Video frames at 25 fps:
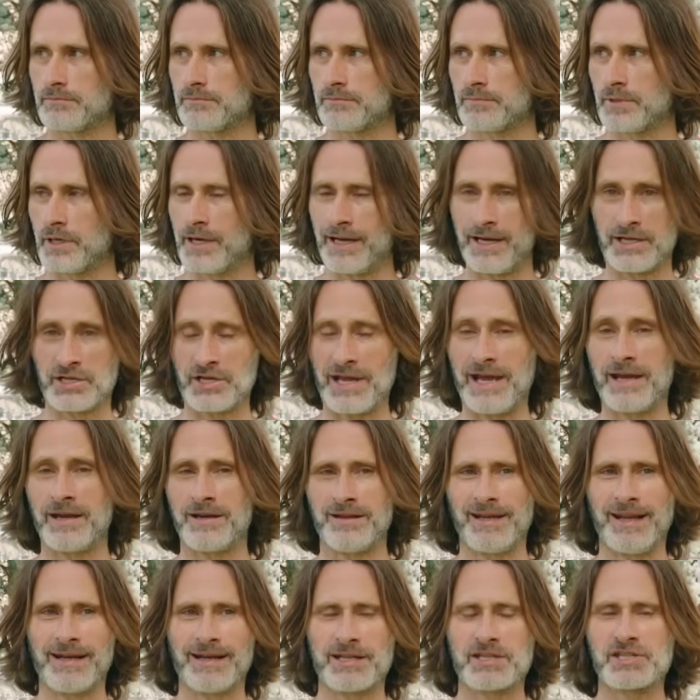Right? And
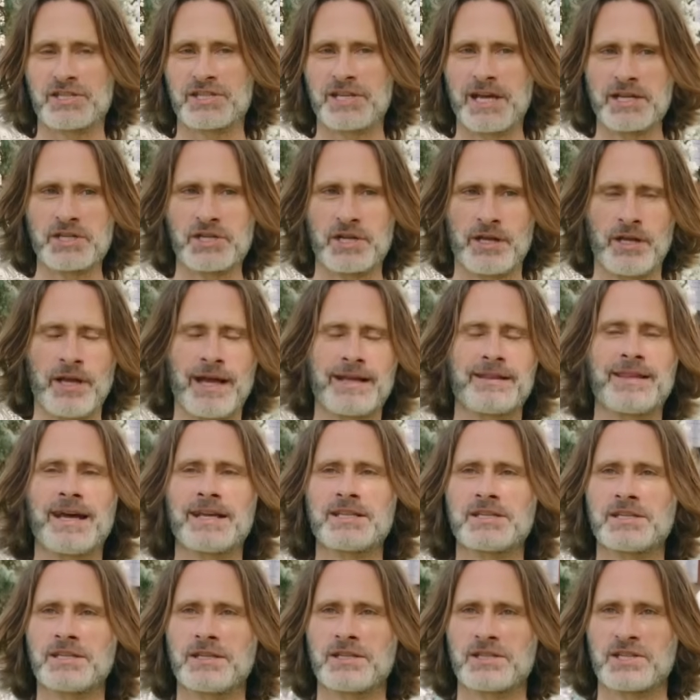it's
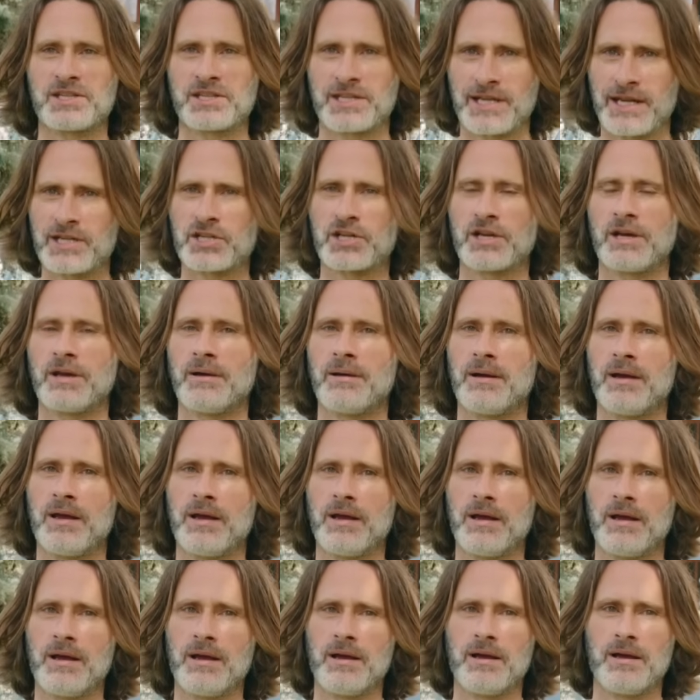that's such a
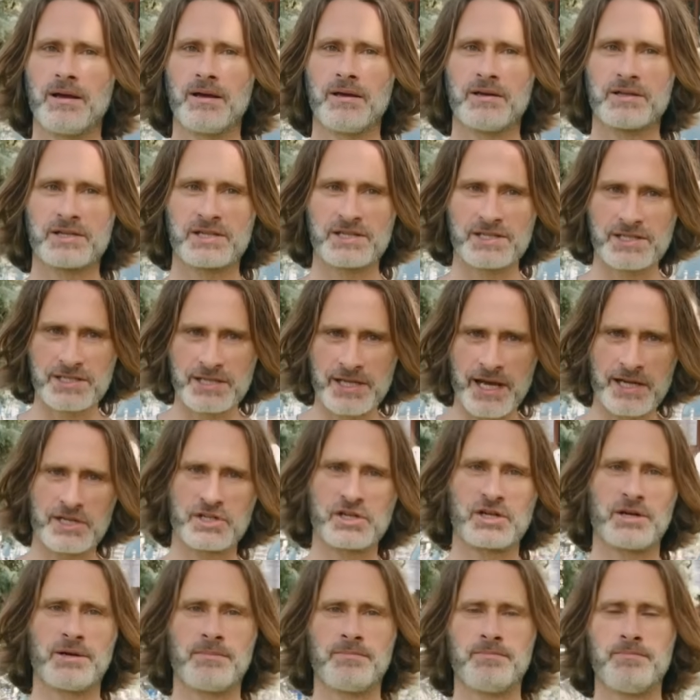
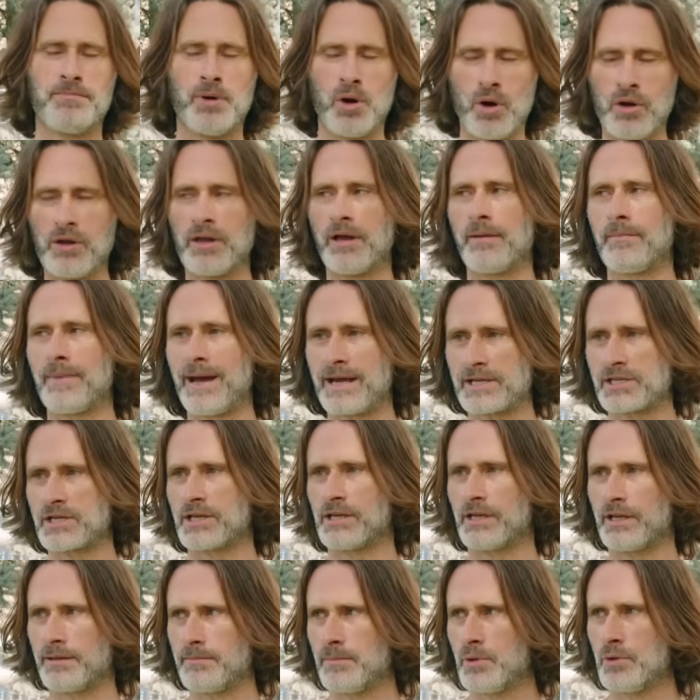baller
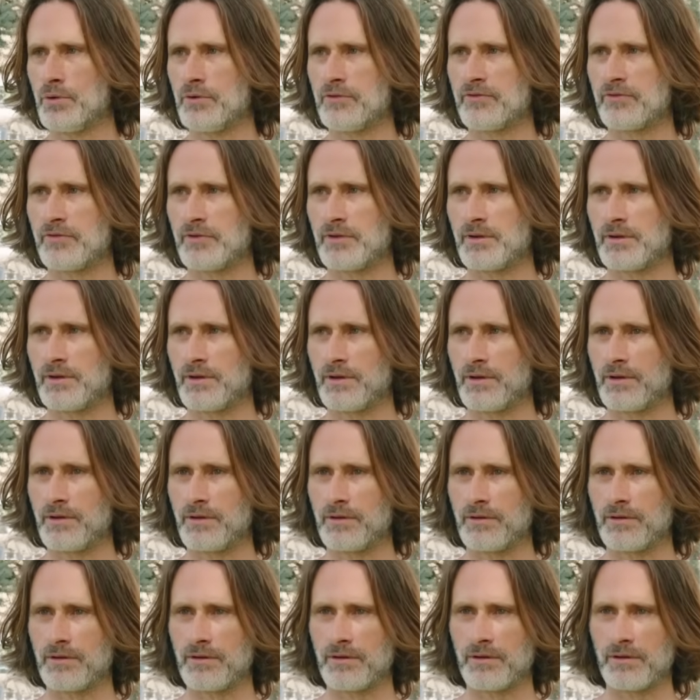masculine move.
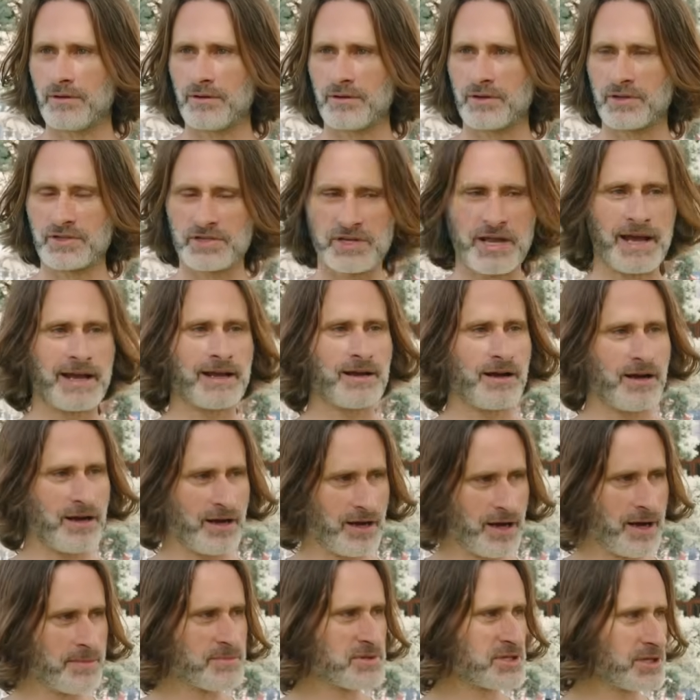Because like,
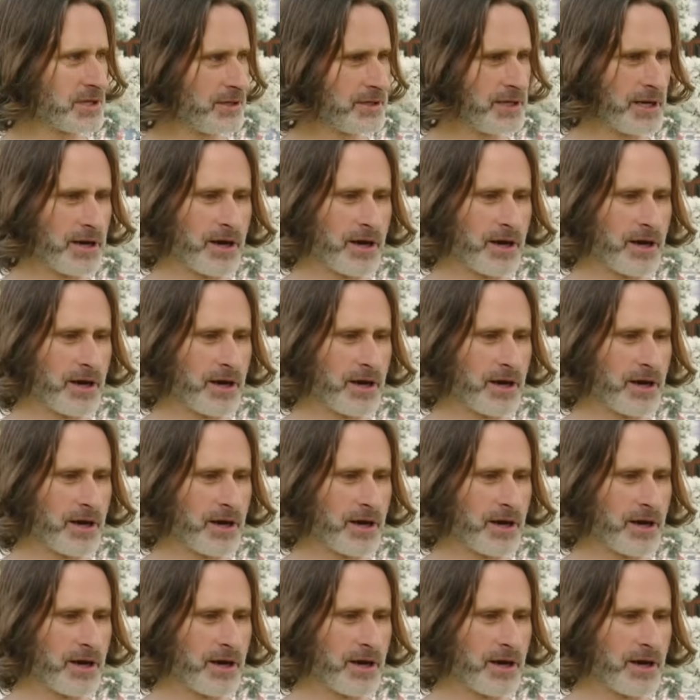I'm so